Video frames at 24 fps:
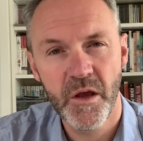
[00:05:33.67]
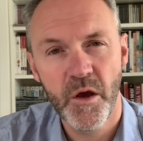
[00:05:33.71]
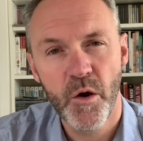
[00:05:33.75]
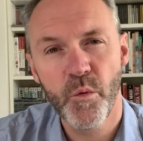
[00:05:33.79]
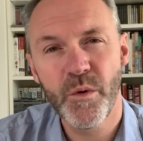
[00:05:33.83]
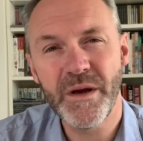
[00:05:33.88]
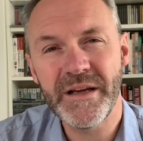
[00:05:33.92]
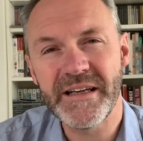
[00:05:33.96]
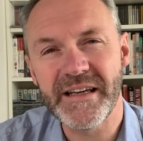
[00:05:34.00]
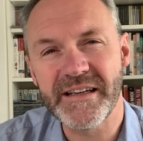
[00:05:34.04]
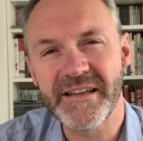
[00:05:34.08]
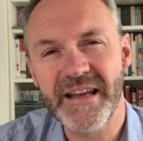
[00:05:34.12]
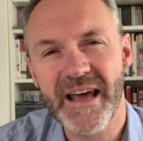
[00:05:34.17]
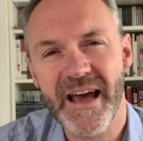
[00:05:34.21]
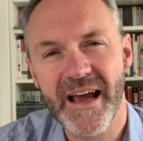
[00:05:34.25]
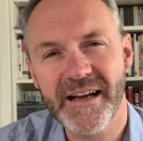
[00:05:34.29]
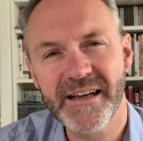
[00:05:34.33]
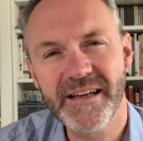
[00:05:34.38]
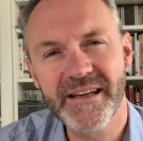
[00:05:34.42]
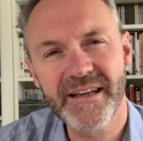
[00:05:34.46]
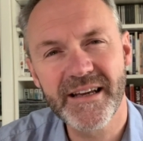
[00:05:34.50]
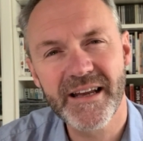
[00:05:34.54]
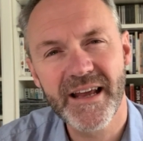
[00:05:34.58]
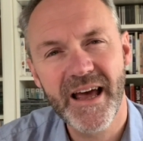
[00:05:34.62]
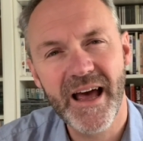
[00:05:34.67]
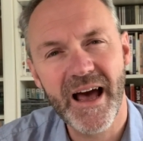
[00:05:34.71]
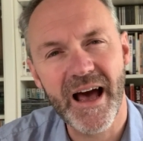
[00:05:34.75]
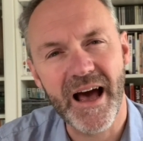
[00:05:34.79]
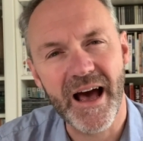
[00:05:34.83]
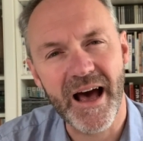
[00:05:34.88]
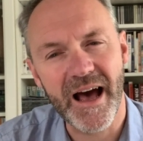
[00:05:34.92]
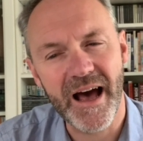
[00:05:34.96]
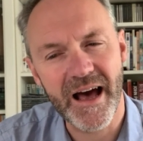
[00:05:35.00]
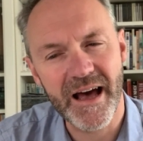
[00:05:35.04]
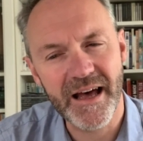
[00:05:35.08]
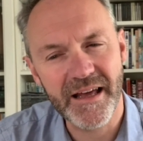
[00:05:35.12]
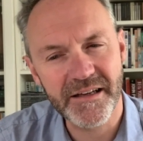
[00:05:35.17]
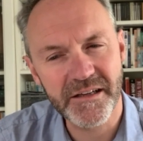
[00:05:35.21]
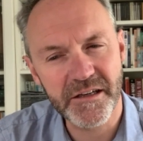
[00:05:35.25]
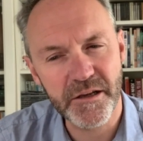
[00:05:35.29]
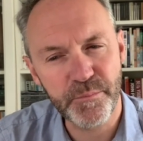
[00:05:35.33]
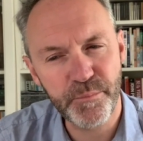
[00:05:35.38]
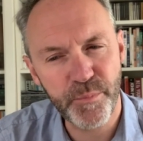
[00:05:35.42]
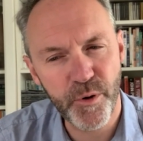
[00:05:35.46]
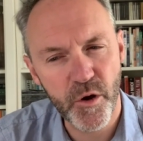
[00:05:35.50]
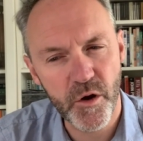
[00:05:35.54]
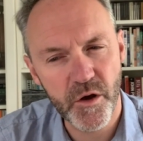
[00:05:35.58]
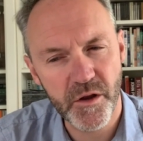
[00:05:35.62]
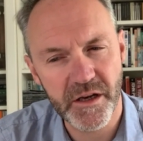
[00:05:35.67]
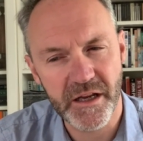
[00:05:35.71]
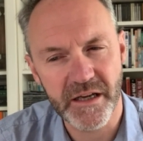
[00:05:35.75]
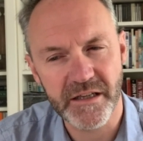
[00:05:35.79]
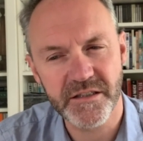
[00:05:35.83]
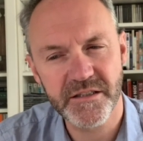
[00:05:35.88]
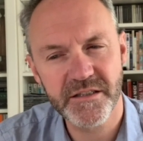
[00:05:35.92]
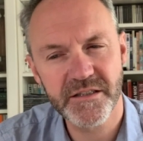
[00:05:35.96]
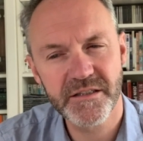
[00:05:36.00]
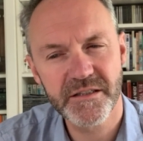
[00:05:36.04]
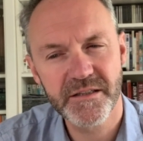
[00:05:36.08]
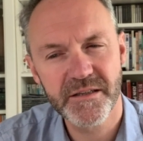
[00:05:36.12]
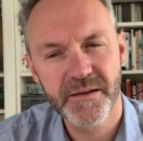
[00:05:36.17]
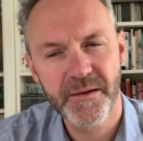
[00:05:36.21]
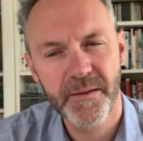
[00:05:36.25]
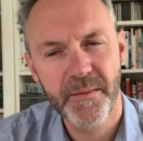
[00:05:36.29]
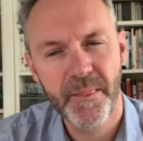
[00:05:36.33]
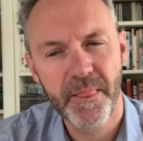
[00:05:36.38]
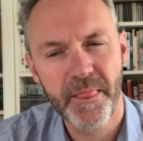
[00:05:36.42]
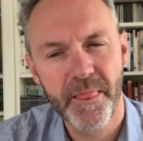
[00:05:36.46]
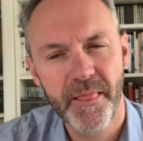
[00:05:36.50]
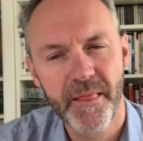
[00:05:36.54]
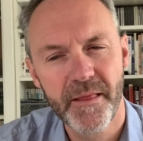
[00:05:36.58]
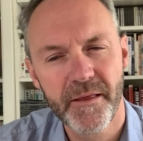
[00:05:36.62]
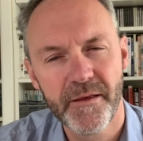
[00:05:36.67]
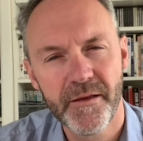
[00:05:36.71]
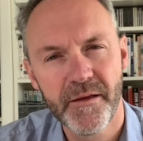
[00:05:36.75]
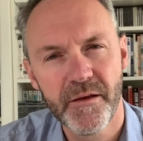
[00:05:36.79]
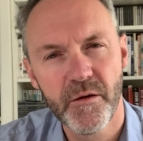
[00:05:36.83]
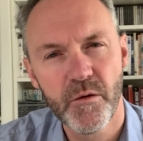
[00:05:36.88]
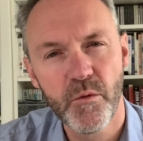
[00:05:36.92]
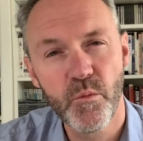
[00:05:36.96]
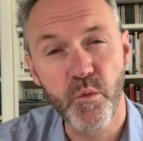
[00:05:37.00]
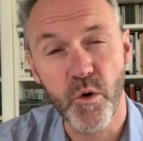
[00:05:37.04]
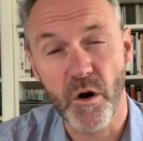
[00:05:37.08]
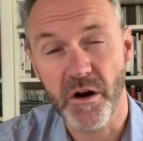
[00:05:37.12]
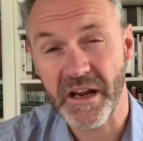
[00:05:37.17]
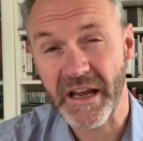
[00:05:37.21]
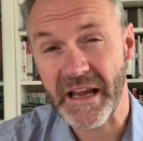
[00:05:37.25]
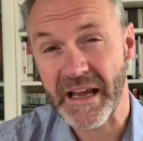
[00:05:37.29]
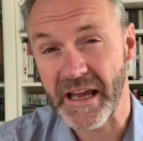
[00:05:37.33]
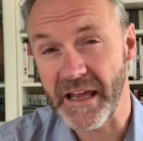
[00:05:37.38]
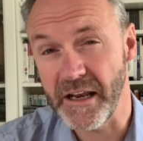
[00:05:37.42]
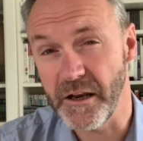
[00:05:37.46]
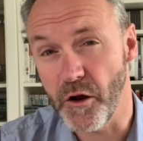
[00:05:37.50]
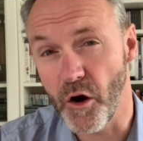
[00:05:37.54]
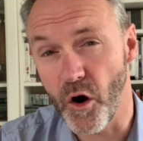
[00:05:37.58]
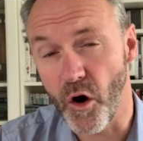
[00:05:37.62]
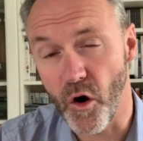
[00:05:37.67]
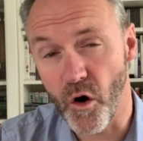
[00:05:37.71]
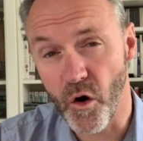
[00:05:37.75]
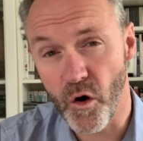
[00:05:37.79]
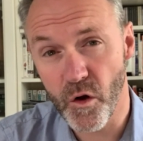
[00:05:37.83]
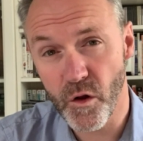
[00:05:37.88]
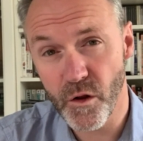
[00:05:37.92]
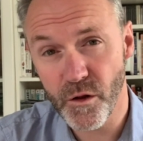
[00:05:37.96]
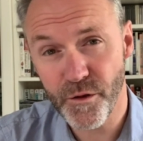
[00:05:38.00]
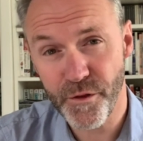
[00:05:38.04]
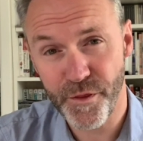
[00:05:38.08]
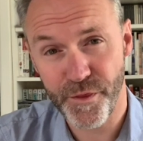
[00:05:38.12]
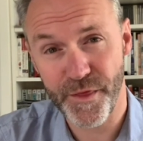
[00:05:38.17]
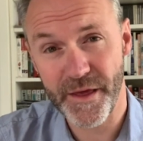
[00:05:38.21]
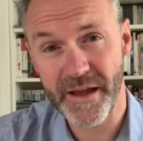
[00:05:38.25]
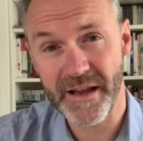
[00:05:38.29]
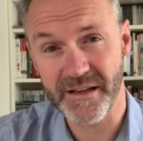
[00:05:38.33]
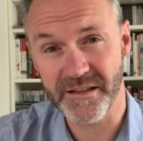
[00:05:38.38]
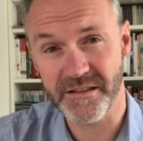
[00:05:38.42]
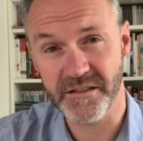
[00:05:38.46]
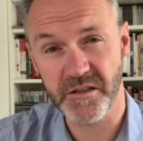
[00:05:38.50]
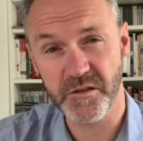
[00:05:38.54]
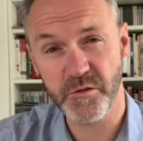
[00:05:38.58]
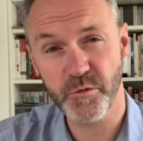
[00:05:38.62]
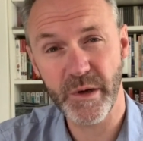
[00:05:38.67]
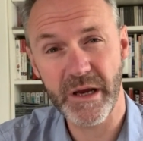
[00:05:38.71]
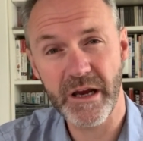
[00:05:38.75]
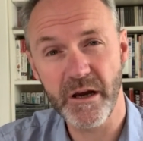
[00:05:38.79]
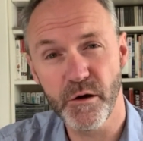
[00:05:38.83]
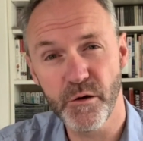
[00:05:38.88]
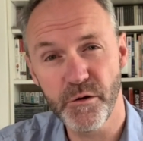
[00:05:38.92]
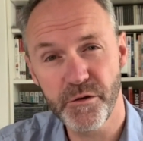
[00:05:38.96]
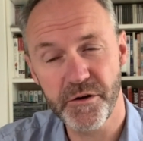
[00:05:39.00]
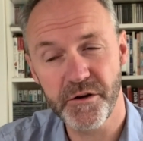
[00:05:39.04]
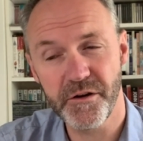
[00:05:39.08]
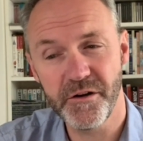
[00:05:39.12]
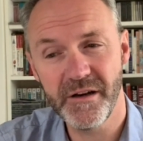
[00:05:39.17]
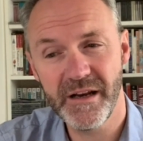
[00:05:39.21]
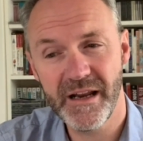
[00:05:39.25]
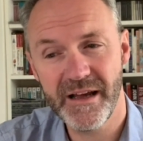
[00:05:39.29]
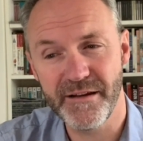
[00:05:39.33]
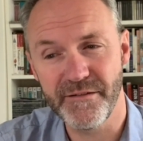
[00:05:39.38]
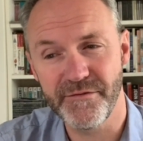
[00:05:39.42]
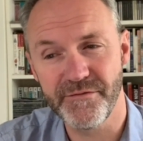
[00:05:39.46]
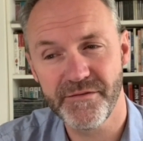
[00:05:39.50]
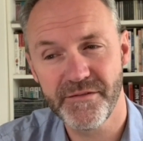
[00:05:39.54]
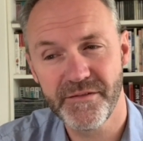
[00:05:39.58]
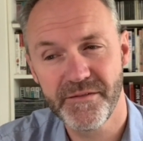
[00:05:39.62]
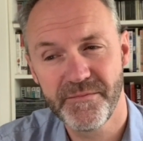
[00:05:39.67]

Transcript: We detect a hand upon us working in all things as we go through life.